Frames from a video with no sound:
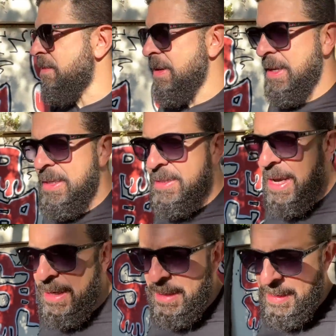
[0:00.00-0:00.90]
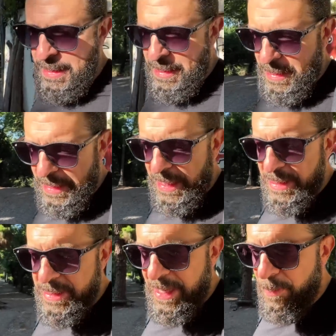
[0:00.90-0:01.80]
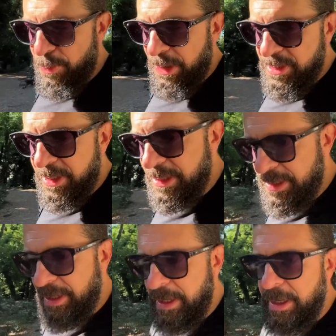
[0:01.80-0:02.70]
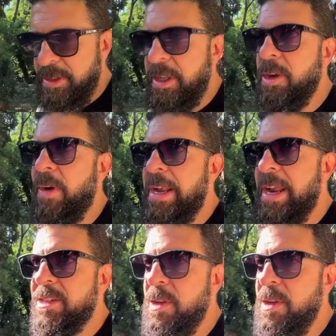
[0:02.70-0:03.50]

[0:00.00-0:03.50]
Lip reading: the Kazakhstan president sitting right next to